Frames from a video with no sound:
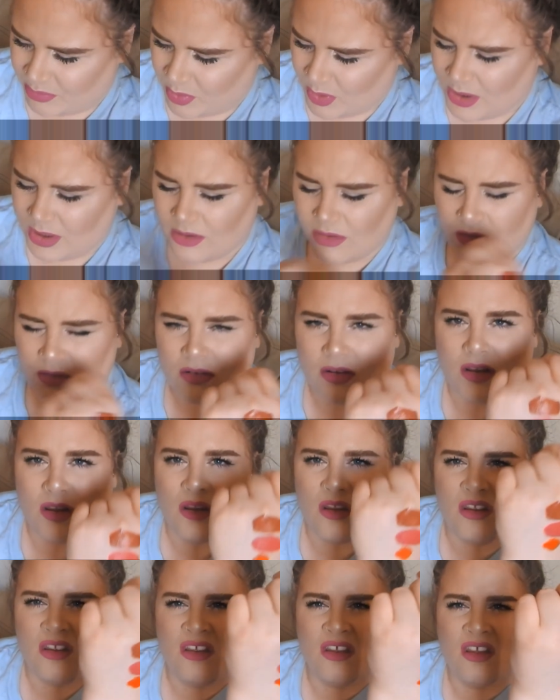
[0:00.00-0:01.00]

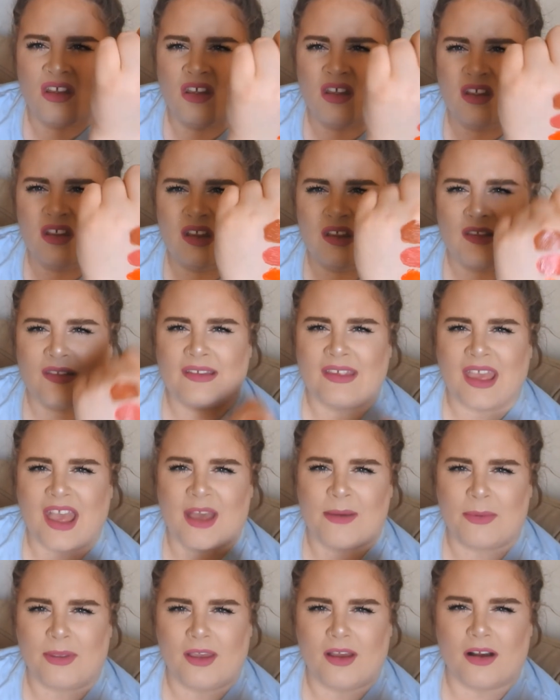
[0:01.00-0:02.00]
weirdy
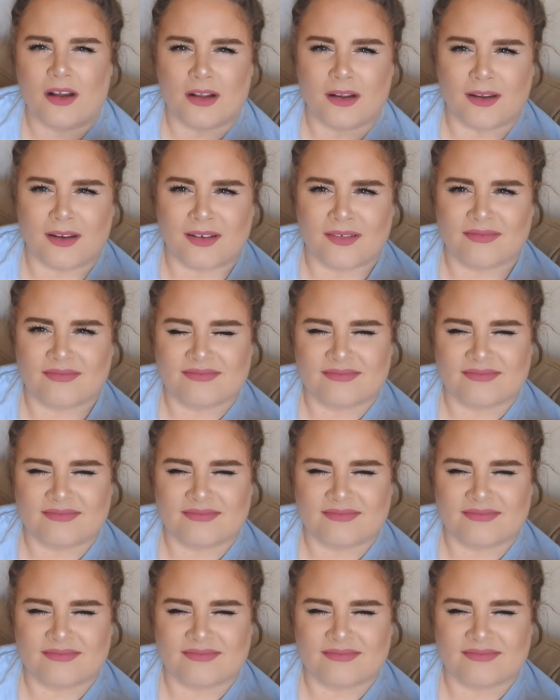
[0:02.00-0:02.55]
scabby color.